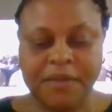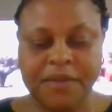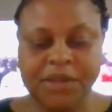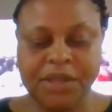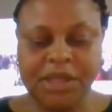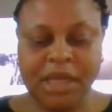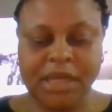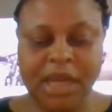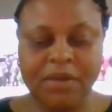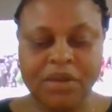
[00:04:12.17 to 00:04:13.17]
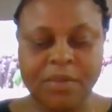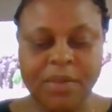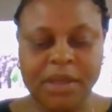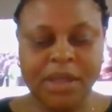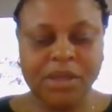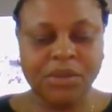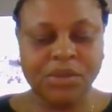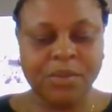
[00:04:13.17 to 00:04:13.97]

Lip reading: Physicians have an obligation